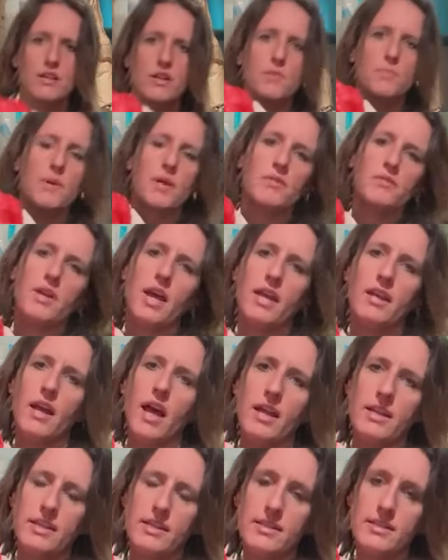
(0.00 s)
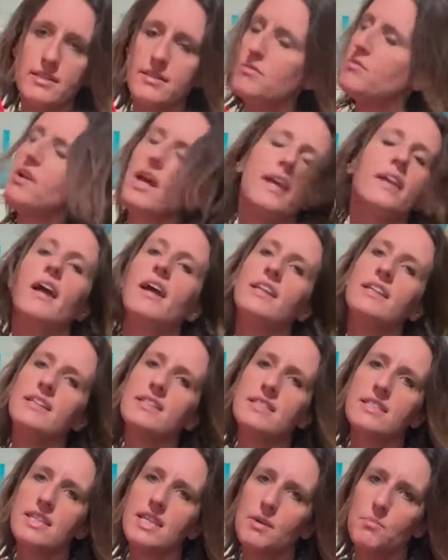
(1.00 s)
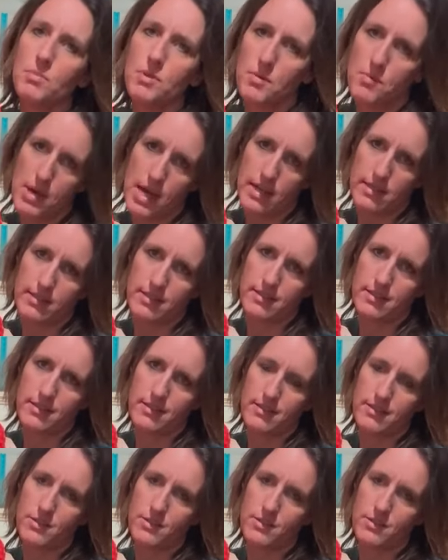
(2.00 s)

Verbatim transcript: are my red onions. Red onions keep the best.